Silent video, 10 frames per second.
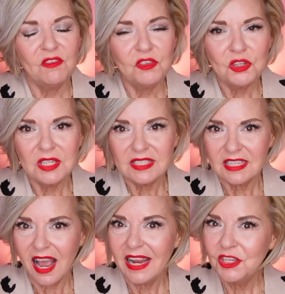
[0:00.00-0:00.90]
If you
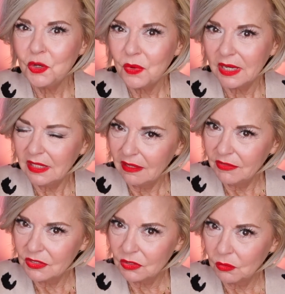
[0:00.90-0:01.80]
decide you want to give
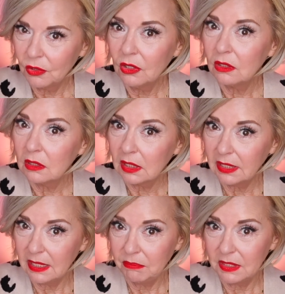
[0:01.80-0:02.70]
this a whirl,
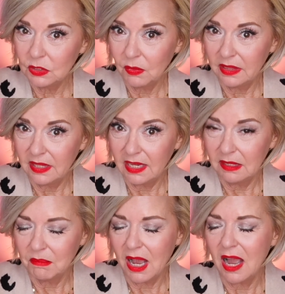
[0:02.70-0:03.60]
keep this one thing
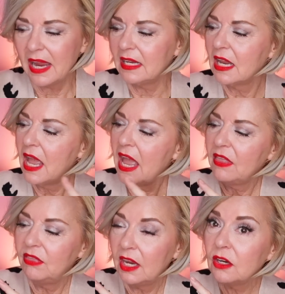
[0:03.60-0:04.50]
in mind.
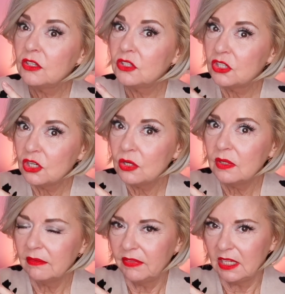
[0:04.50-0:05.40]
There's two
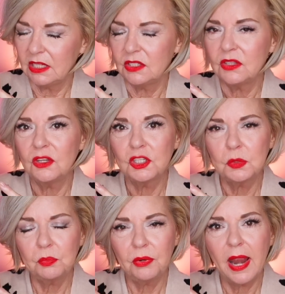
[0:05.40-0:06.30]
of these
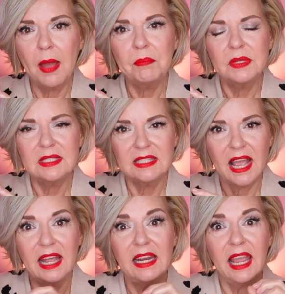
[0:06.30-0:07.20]
there's Prep,
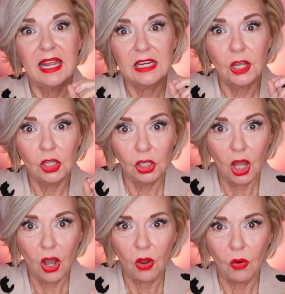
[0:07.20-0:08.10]
Set, and
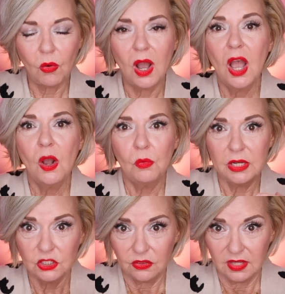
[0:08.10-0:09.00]
Glow,
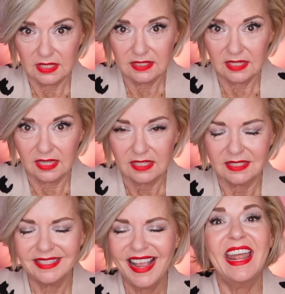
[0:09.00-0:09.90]
which this
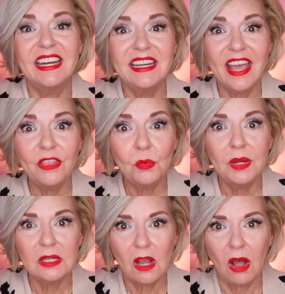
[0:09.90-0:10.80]
is, and another
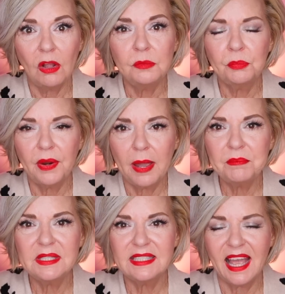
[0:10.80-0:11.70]
one called
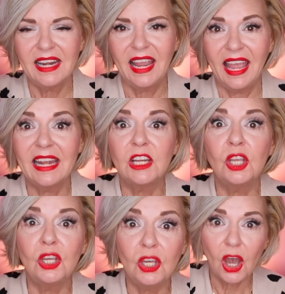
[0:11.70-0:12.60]
Prep, Set,
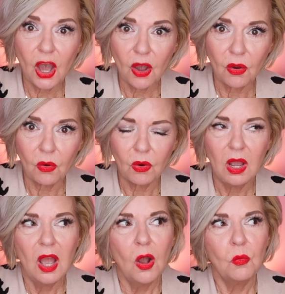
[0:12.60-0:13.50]
and Go,
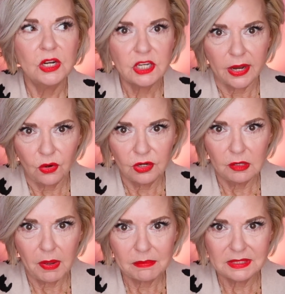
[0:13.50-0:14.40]
which I
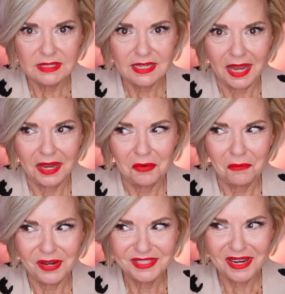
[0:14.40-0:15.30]
ordered by mistake one